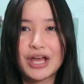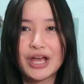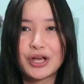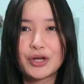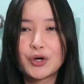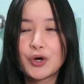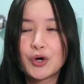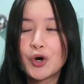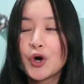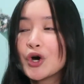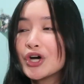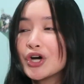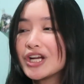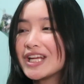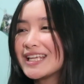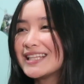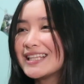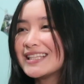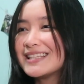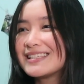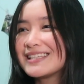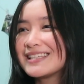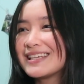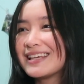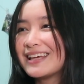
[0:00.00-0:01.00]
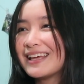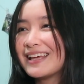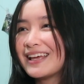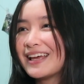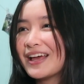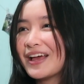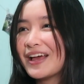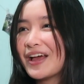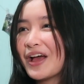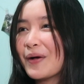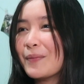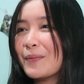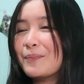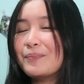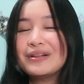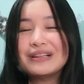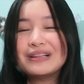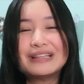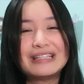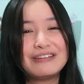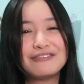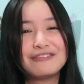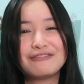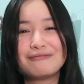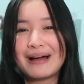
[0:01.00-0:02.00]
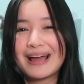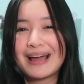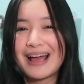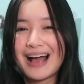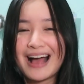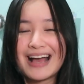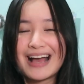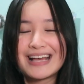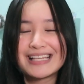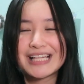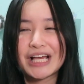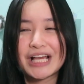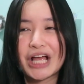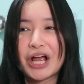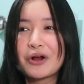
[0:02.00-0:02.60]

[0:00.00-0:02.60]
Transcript: I couldn't believe my eyes.